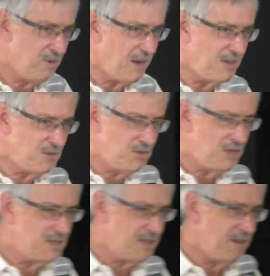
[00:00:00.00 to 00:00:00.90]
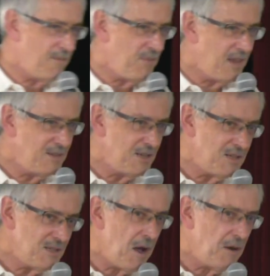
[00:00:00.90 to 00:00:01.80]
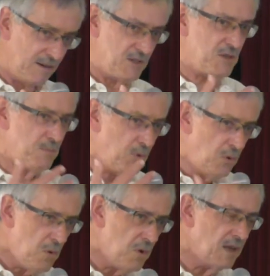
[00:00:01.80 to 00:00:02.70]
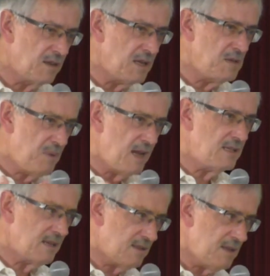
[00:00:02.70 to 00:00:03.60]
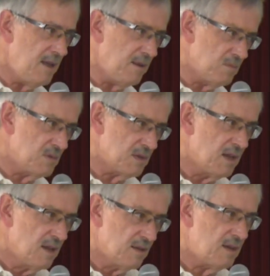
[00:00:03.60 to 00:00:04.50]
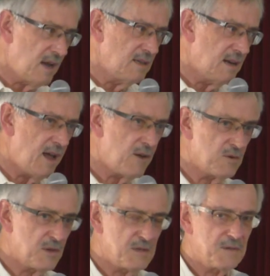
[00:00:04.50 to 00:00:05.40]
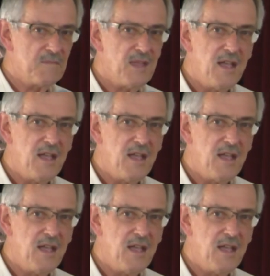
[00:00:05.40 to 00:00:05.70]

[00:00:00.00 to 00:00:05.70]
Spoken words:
It's just start exploring these basic themes that underlie all this.